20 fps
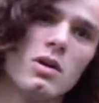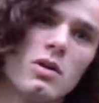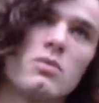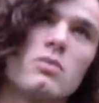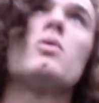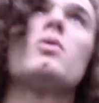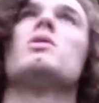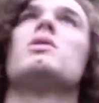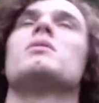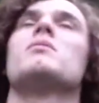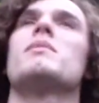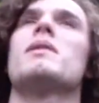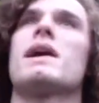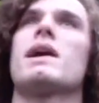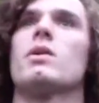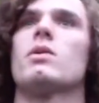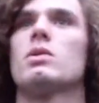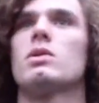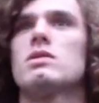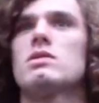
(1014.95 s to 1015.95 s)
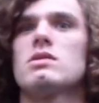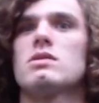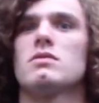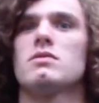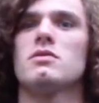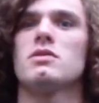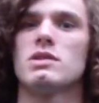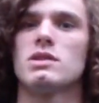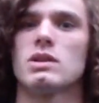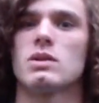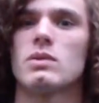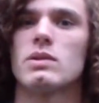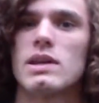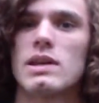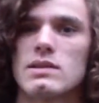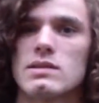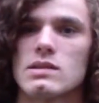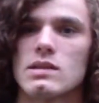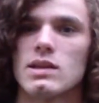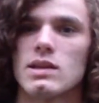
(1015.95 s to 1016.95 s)
rolling backwards and feeling what
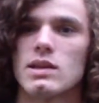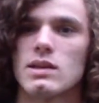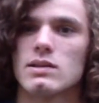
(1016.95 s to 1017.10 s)
that's like.